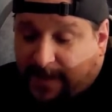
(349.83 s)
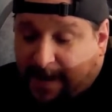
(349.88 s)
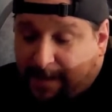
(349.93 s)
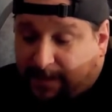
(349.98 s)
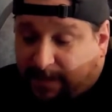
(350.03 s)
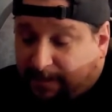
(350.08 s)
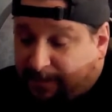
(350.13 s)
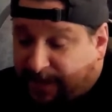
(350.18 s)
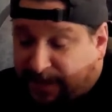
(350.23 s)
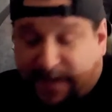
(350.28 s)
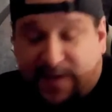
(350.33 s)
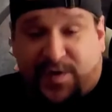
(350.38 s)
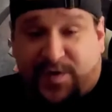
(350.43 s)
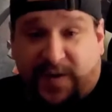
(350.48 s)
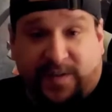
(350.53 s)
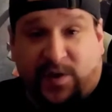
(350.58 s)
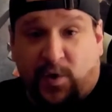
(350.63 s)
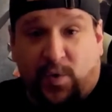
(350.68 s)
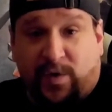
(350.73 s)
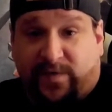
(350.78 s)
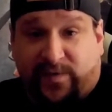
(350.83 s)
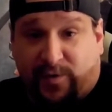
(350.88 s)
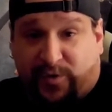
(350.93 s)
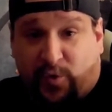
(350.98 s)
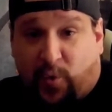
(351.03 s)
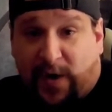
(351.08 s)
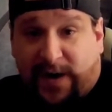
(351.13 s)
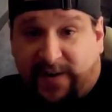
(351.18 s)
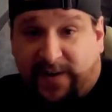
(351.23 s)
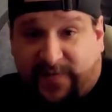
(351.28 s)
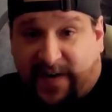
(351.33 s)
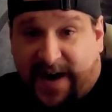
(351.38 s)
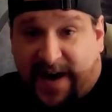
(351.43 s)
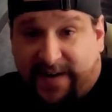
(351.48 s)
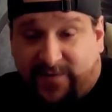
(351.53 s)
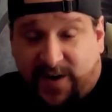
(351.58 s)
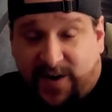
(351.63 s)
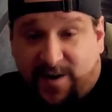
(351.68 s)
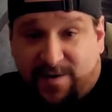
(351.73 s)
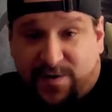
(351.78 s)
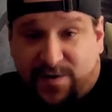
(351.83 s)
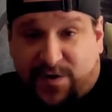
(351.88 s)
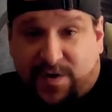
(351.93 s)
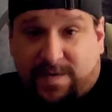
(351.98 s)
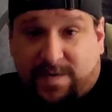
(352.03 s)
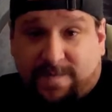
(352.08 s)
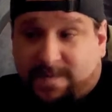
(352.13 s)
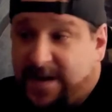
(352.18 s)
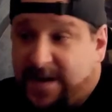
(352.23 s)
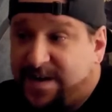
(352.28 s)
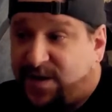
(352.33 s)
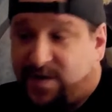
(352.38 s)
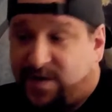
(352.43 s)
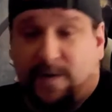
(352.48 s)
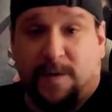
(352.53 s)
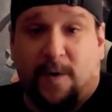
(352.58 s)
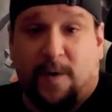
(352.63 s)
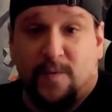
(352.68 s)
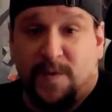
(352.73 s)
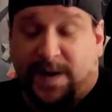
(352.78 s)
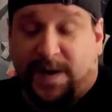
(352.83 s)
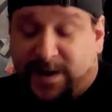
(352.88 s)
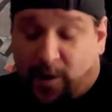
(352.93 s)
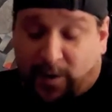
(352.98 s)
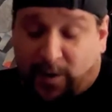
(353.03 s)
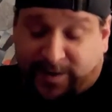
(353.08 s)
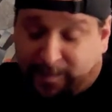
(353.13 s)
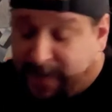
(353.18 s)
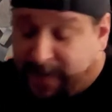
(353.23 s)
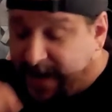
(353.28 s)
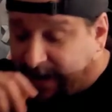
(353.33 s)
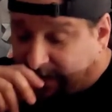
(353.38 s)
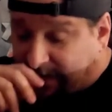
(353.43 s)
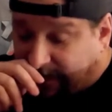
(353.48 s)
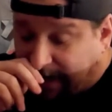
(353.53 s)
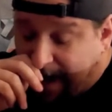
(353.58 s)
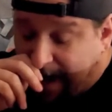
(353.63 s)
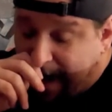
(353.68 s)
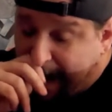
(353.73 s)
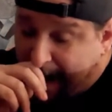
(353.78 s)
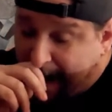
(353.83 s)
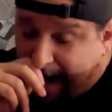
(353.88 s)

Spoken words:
I've been listening to it for 25 years. I still don't really know what to make of it.